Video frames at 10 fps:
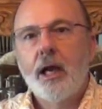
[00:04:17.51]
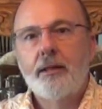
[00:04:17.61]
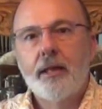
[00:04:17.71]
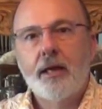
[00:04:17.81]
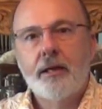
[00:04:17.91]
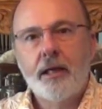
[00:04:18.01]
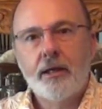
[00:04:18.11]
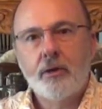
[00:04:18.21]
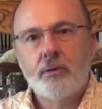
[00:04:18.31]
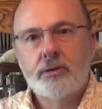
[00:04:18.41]
and then
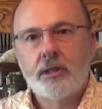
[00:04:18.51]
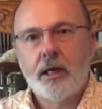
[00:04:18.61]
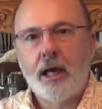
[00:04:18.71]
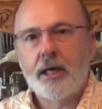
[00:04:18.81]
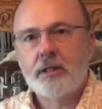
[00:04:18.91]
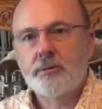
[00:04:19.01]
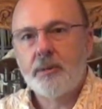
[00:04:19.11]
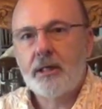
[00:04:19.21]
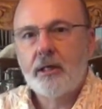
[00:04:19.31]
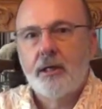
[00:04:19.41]
it goes into high
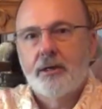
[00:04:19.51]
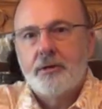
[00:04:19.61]
speed.